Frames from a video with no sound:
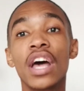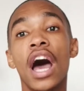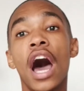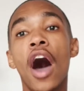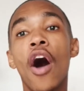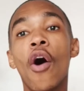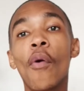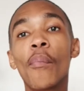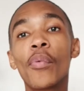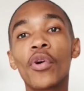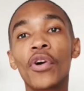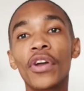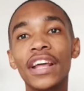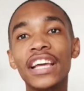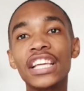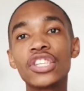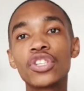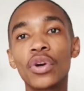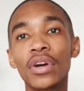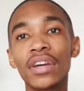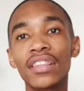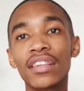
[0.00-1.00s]
I hope you're gonna
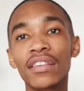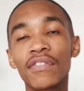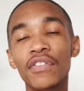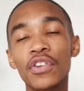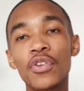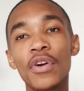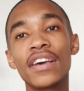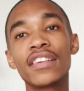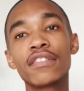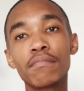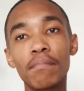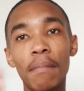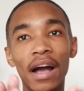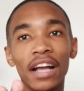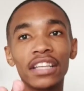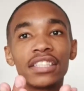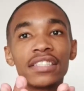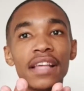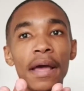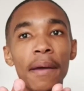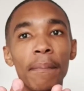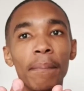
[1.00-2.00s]
enjoy this video as
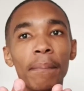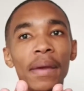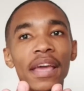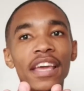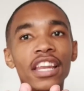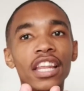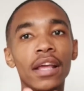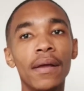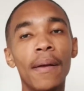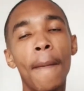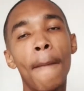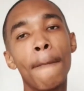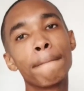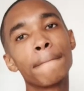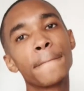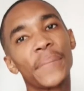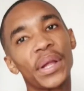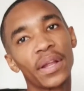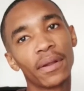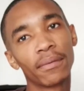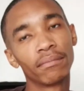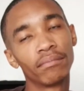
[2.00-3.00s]
much as I made
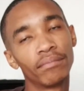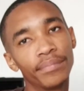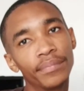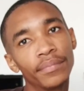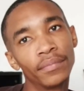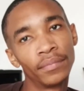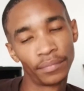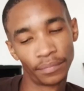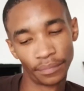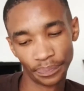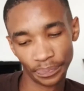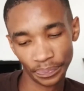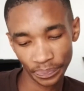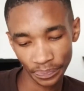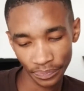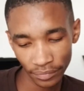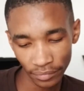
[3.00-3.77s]
South